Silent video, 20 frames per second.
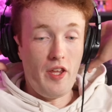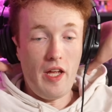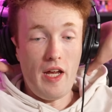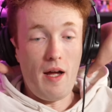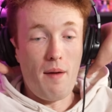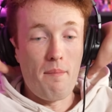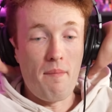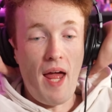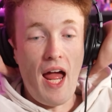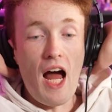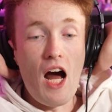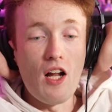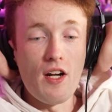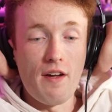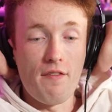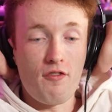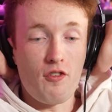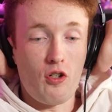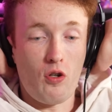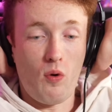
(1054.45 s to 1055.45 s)
The
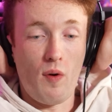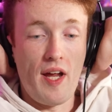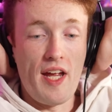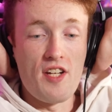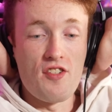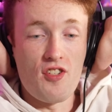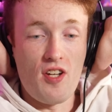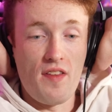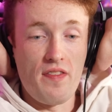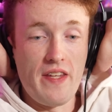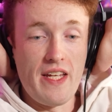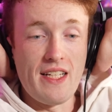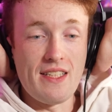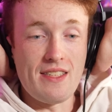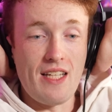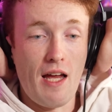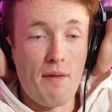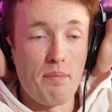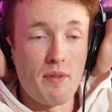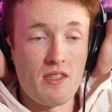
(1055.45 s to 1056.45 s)
amount of cringe in
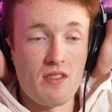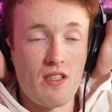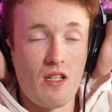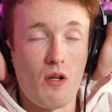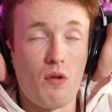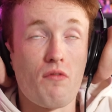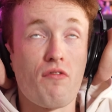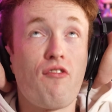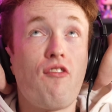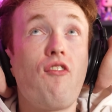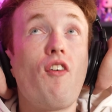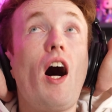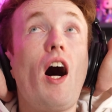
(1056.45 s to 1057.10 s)
this episode.